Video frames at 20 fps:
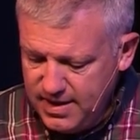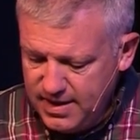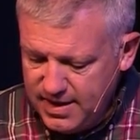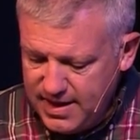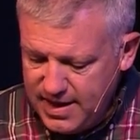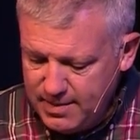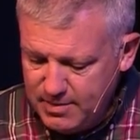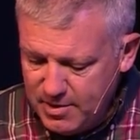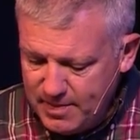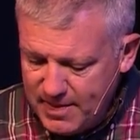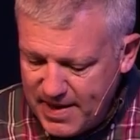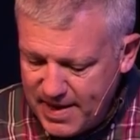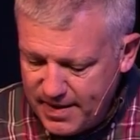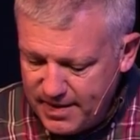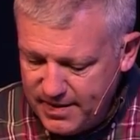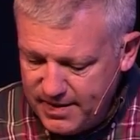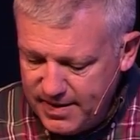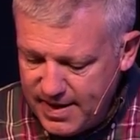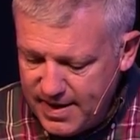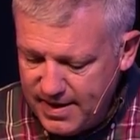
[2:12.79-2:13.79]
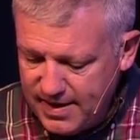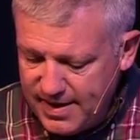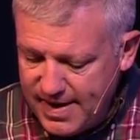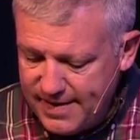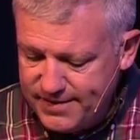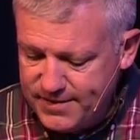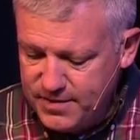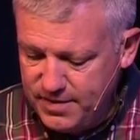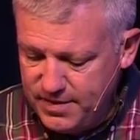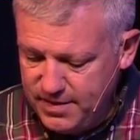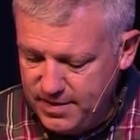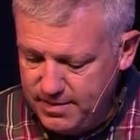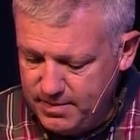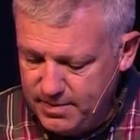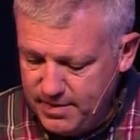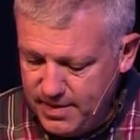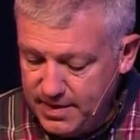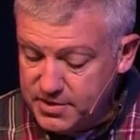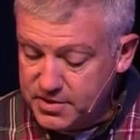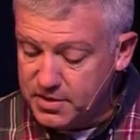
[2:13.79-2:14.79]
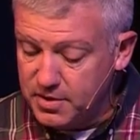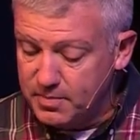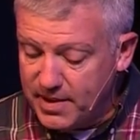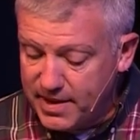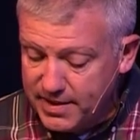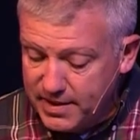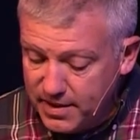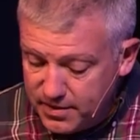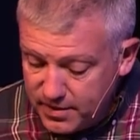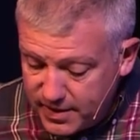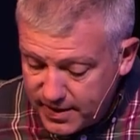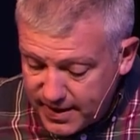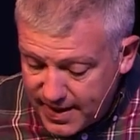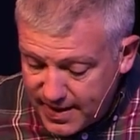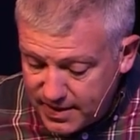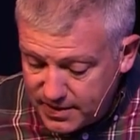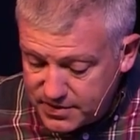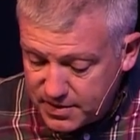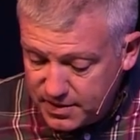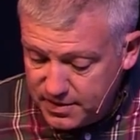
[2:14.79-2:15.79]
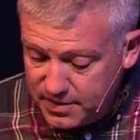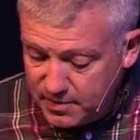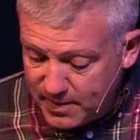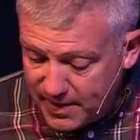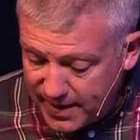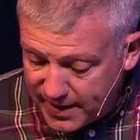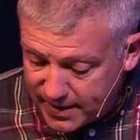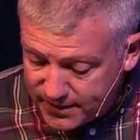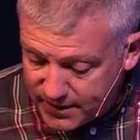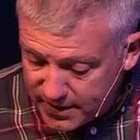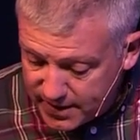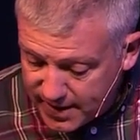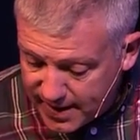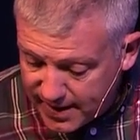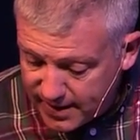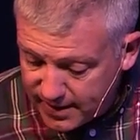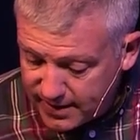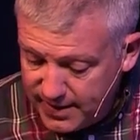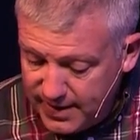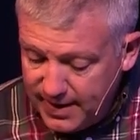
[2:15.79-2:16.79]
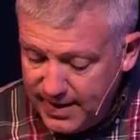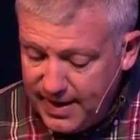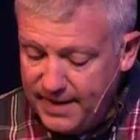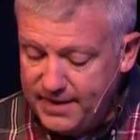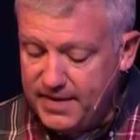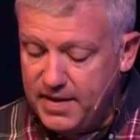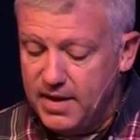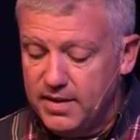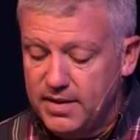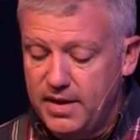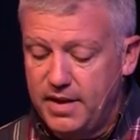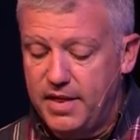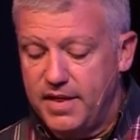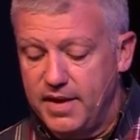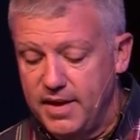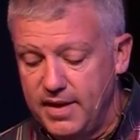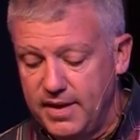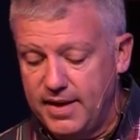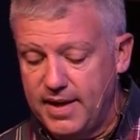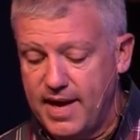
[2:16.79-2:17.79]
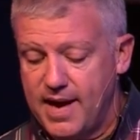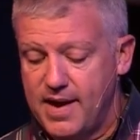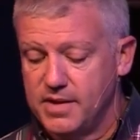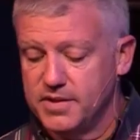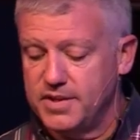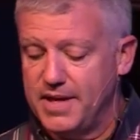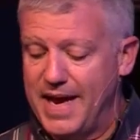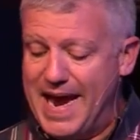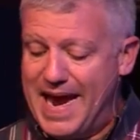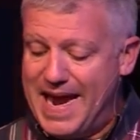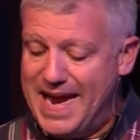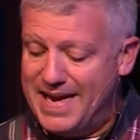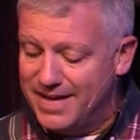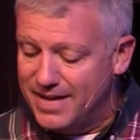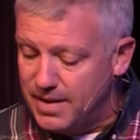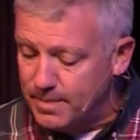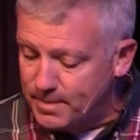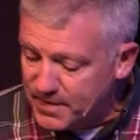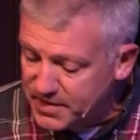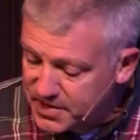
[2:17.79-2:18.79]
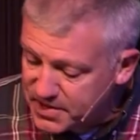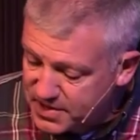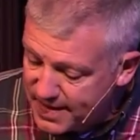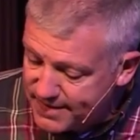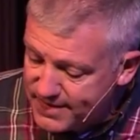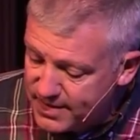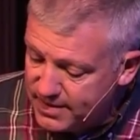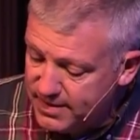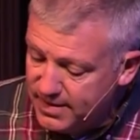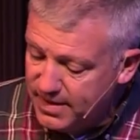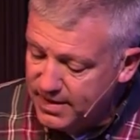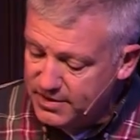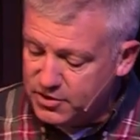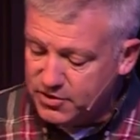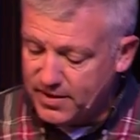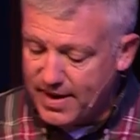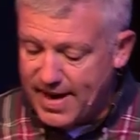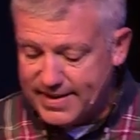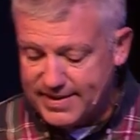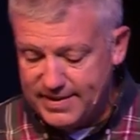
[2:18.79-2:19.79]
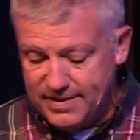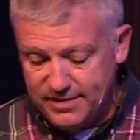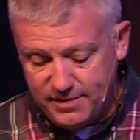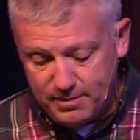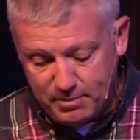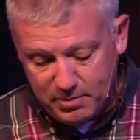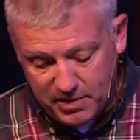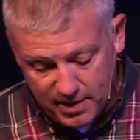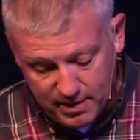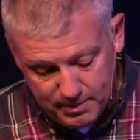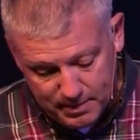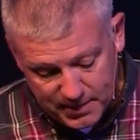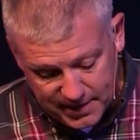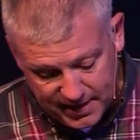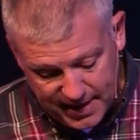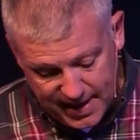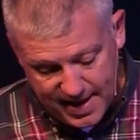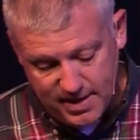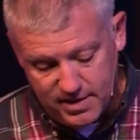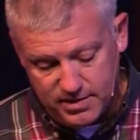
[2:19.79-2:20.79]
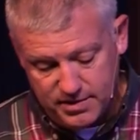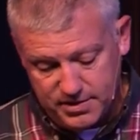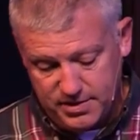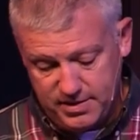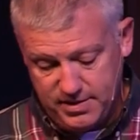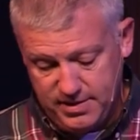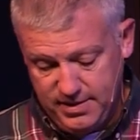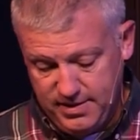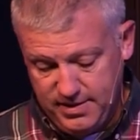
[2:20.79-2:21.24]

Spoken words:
came up out of the Nile after them and stood by the other cows on the bank of the Nile. And the ugly thin cows ate up the 7 attractive plump cows.